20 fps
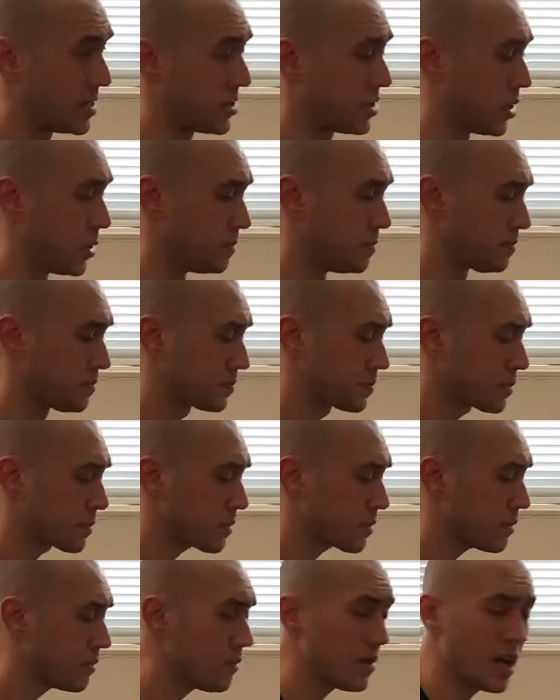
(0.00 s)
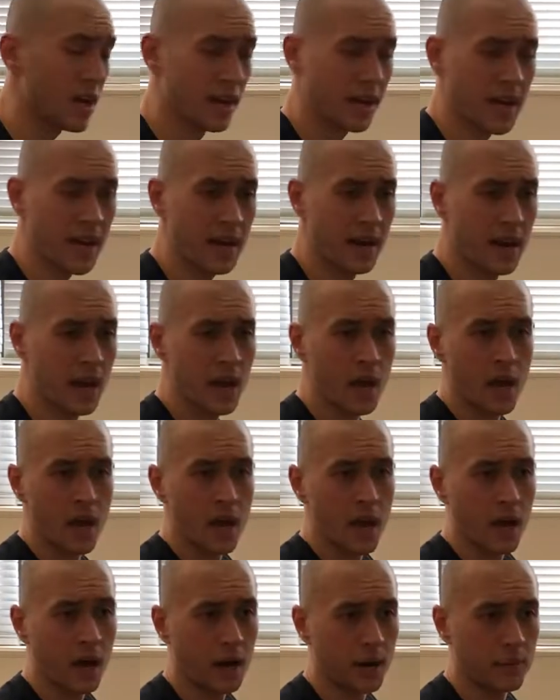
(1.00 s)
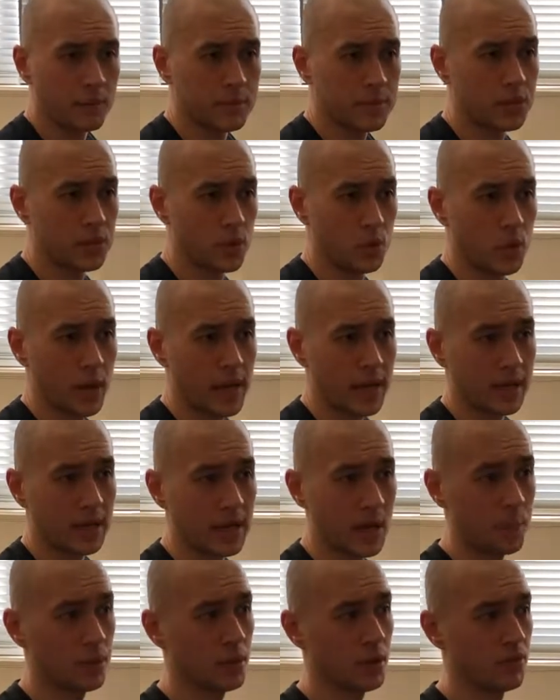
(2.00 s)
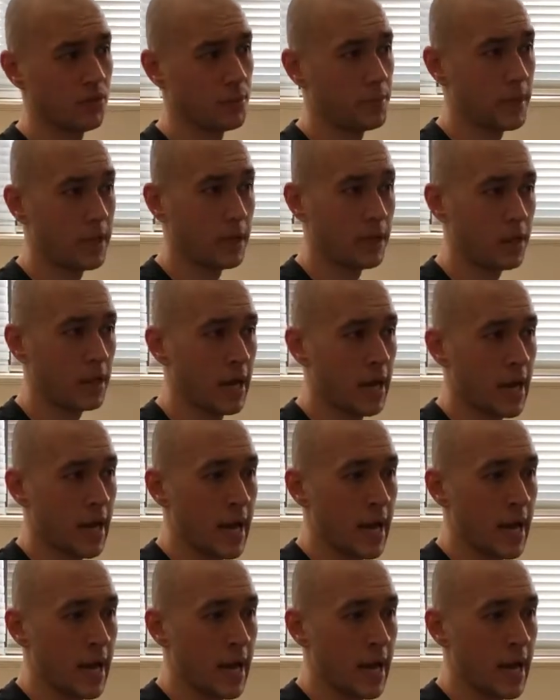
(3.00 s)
so again, to do a couple of them here,